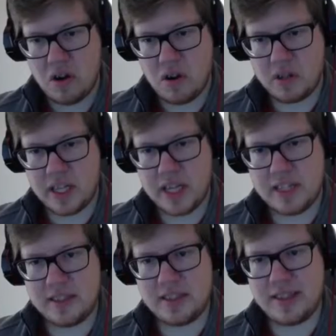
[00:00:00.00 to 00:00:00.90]
Okay,
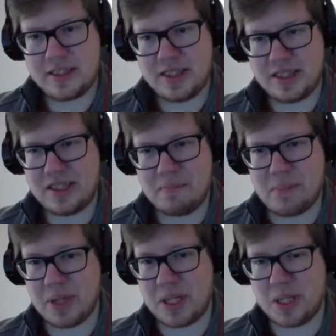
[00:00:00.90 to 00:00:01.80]
this looks
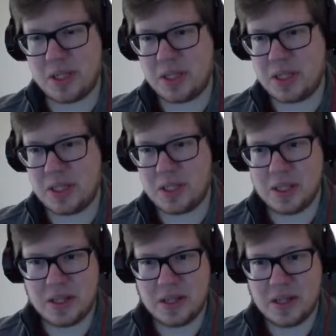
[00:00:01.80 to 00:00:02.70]
suspicious
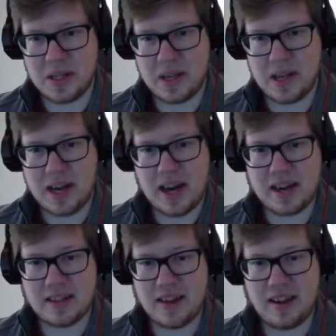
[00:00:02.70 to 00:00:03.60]

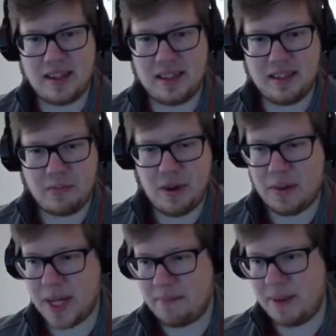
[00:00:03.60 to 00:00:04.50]
as hell.
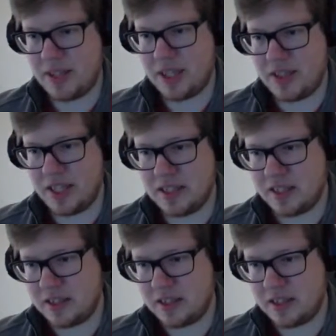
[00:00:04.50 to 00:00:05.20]
What the fudge is this?